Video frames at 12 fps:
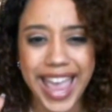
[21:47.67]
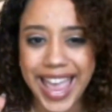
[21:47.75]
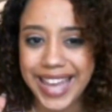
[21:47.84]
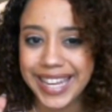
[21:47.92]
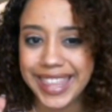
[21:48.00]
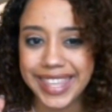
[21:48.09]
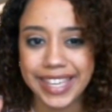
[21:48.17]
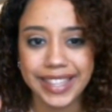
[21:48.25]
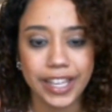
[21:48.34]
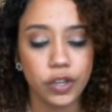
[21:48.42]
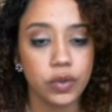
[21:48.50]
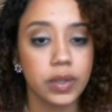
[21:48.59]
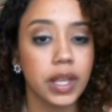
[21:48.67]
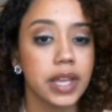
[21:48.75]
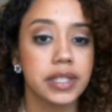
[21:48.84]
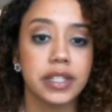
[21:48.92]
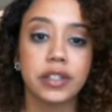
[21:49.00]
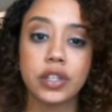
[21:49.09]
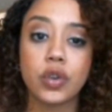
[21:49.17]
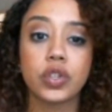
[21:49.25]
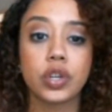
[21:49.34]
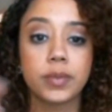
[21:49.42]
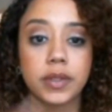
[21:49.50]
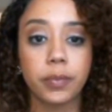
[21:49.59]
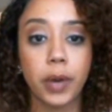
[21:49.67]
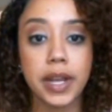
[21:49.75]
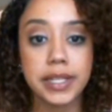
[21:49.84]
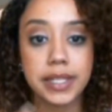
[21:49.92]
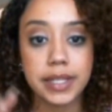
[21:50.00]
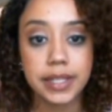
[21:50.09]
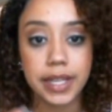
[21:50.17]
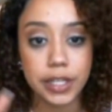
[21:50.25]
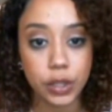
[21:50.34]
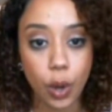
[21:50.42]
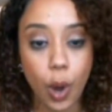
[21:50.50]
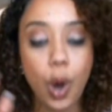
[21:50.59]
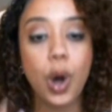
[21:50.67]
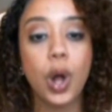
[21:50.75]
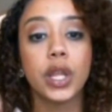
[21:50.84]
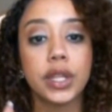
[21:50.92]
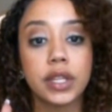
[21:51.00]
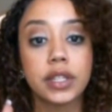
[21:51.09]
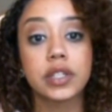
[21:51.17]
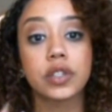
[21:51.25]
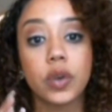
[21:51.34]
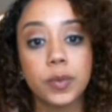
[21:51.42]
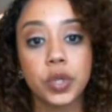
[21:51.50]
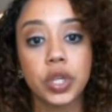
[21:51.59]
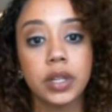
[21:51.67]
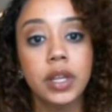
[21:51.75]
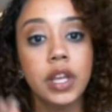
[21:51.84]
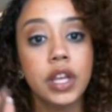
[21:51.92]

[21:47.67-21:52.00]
anything that you guys need to know in terms of prices, it's all in the description.